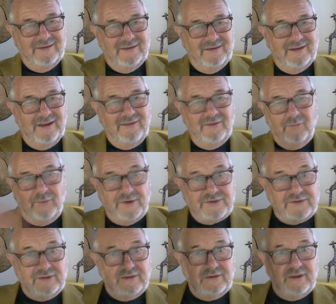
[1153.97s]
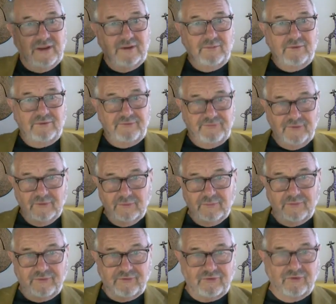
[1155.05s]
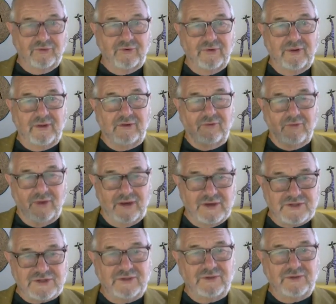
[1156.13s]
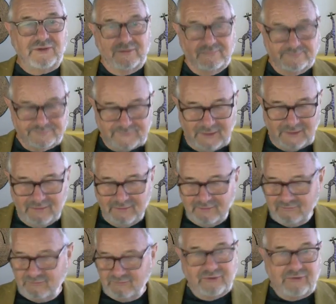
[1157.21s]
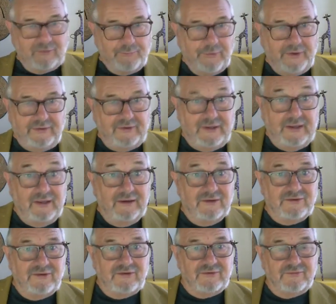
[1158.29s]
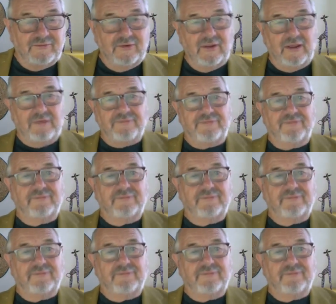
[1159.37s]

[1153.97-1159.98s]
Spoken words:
and then the rest of the day was filled with joy and gratitude and just the practicalities of life.